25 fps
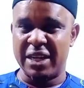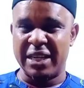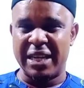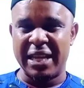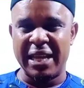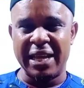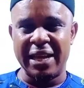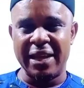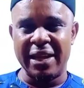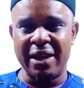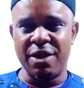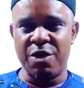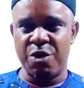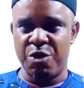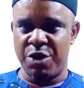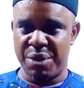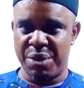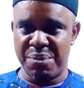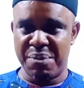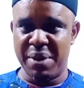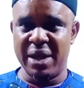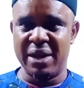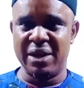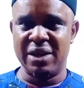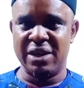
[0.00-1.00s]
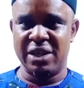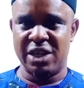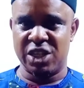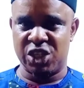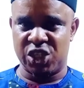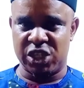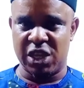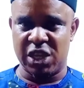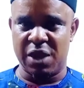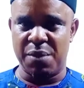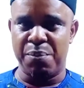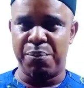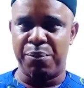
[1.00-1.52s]
they remain the
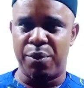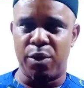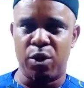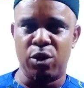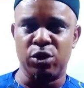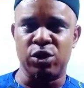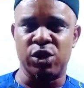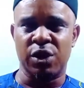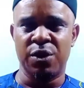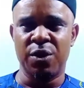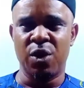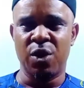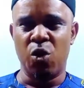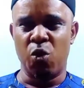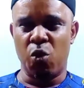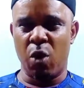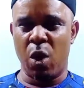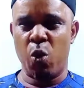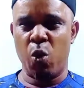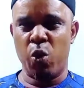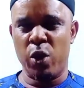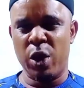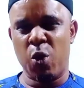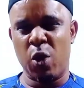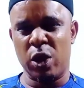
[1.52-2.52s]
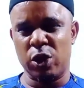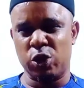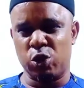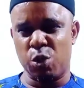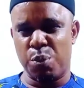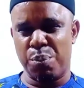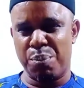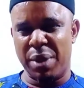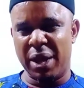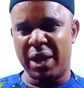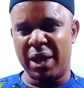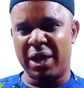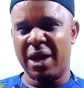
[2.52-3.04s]
same both when we want to
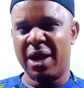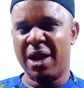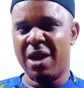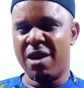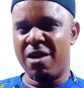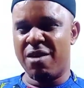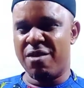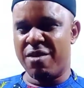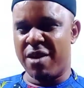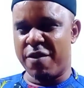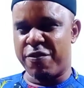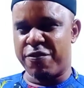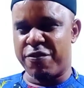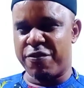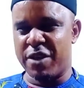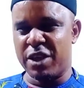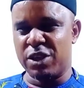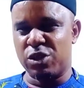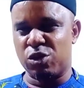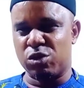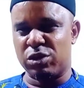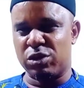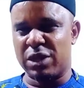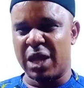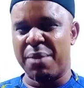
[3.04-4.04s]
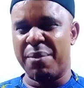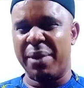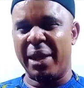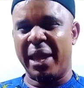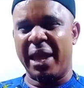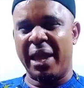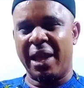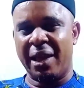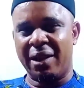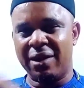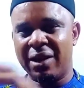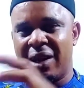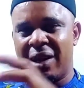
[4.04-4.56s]
make reference to them
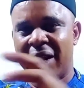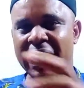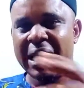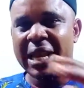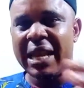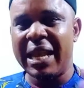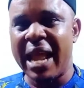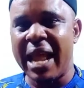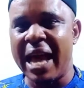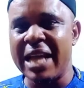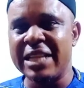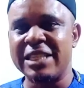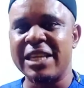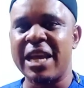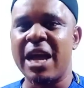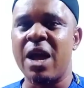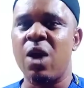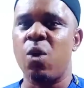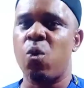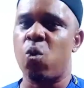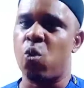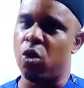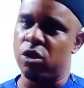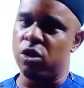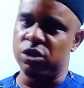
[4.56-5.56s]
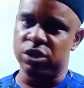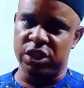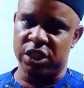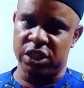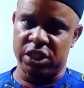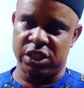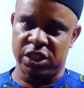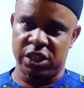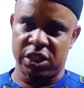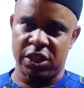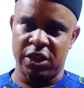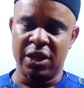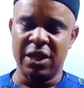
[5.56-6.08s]
in larger
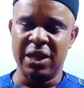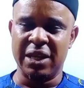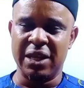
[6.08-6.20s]
quantity.